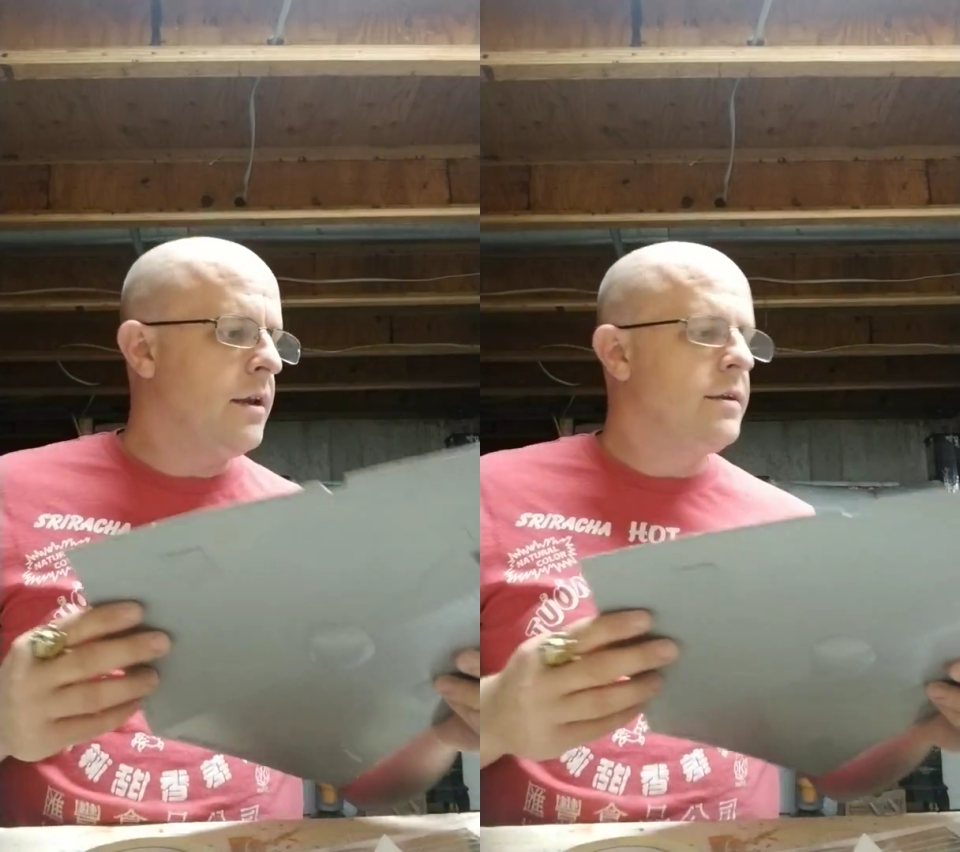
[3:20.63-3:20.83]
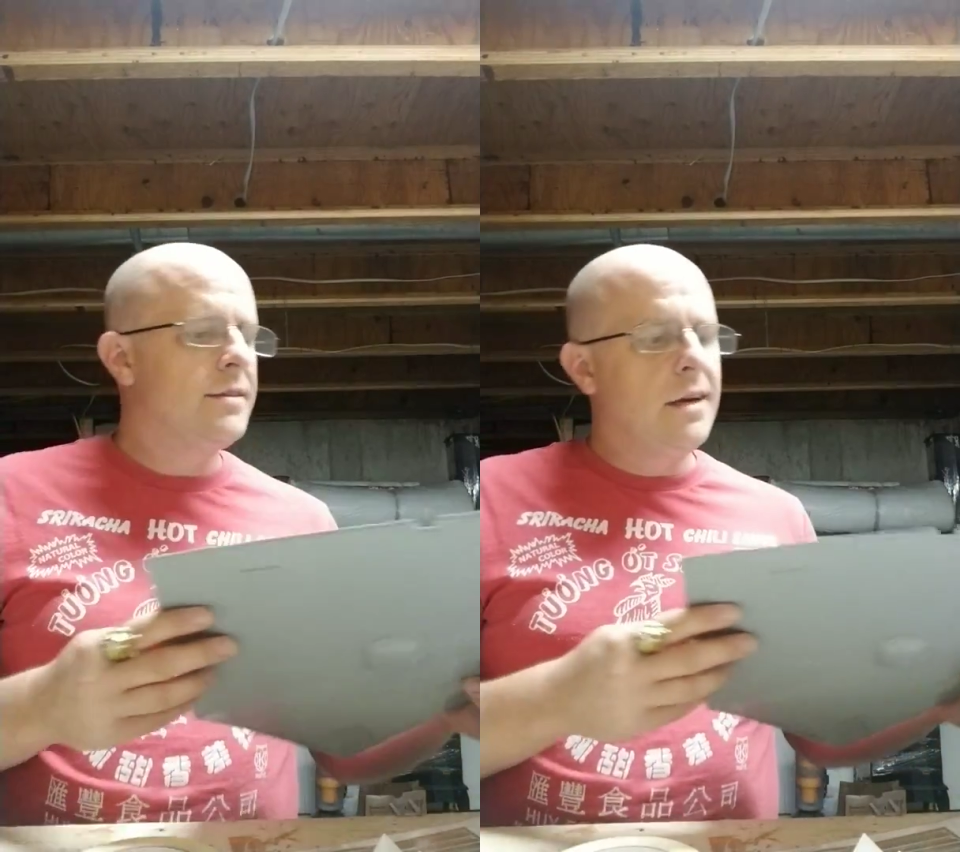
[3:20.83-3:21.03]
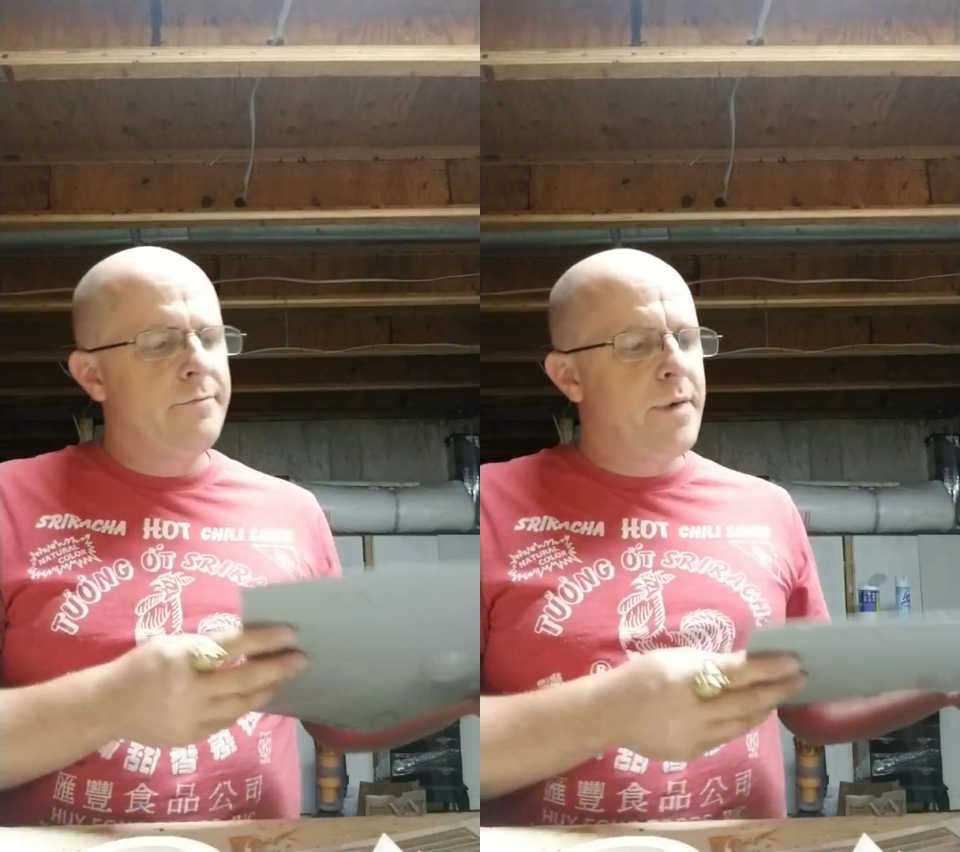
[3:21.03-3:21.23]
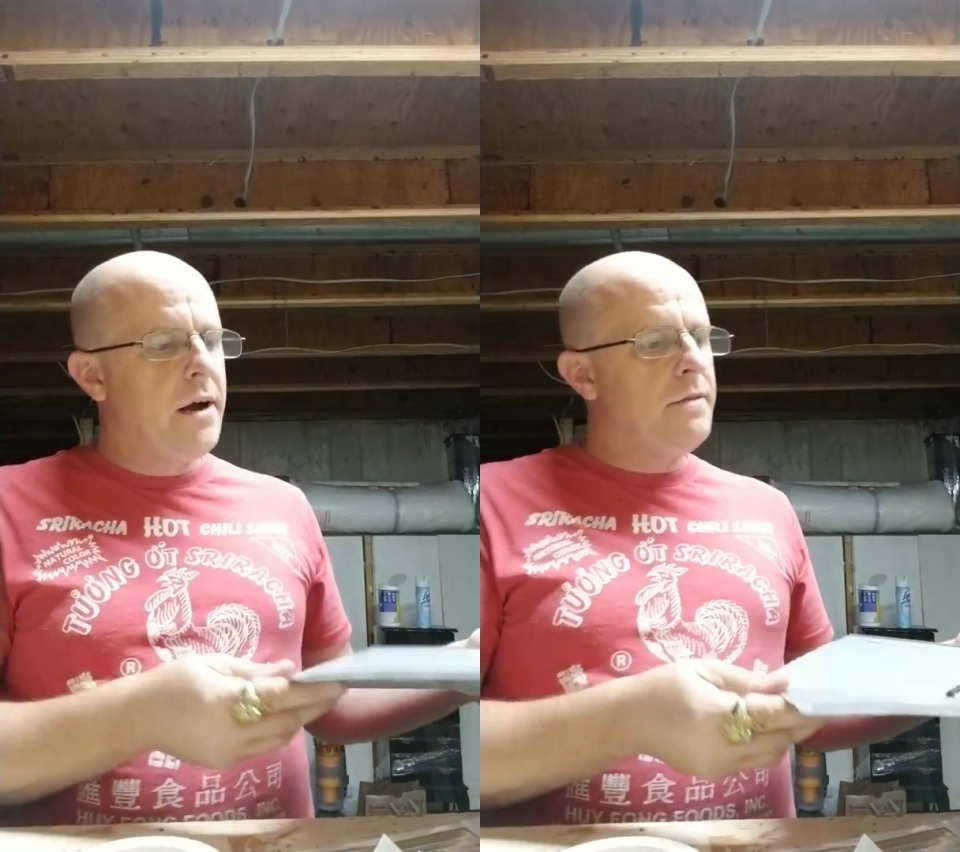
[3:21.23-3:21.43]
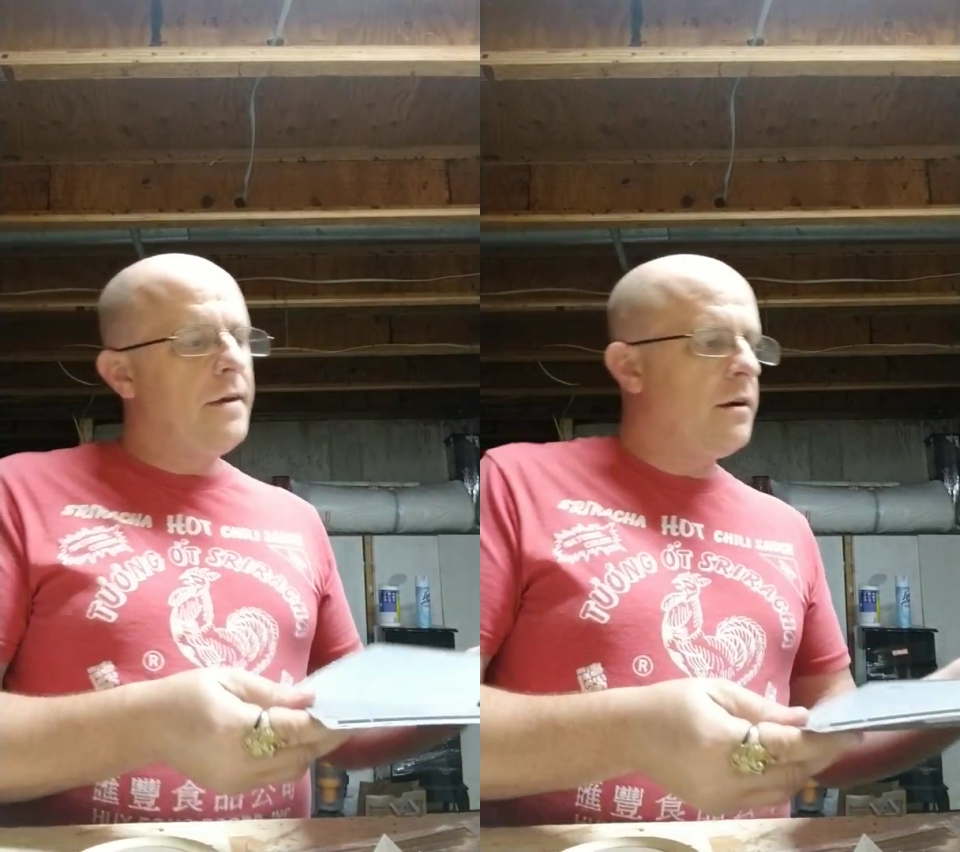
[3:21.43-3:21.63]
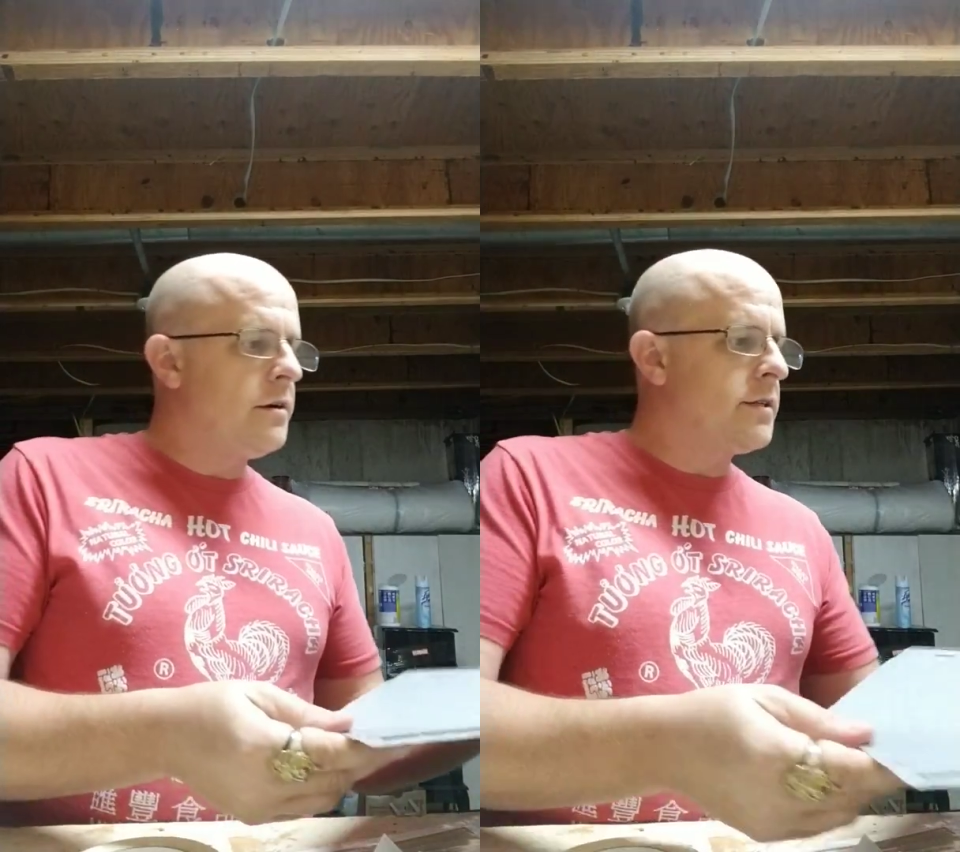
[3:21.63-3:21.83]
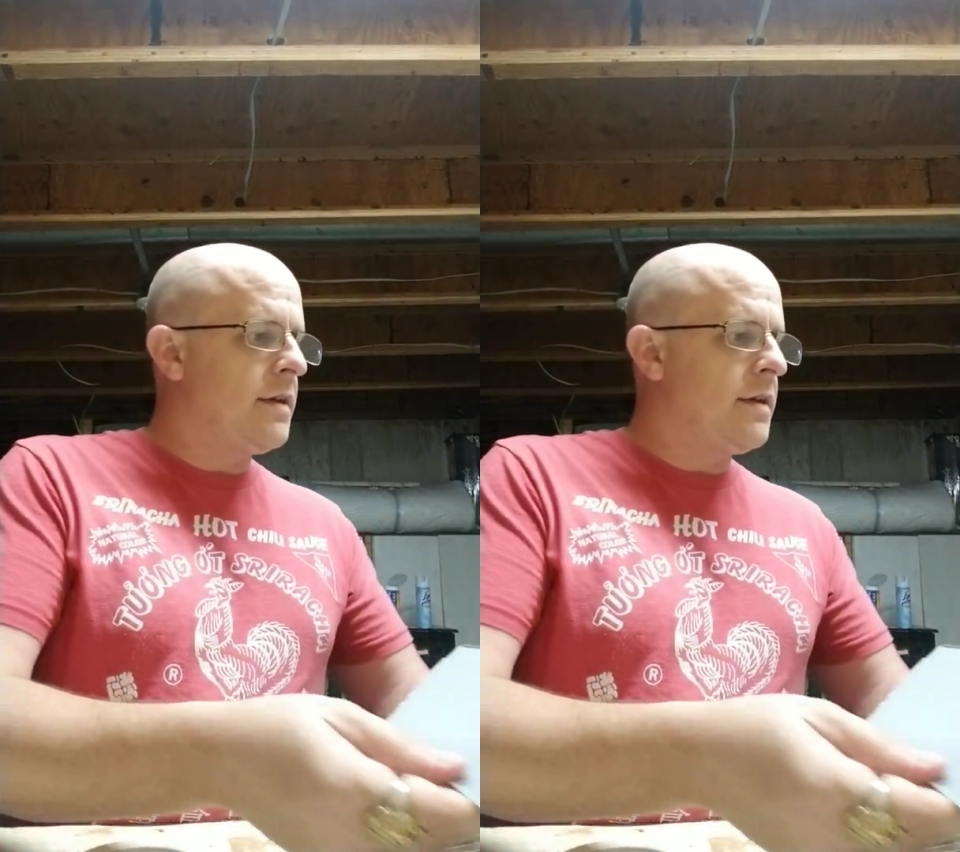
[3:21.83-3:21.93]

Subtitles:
Instead of buying theirs,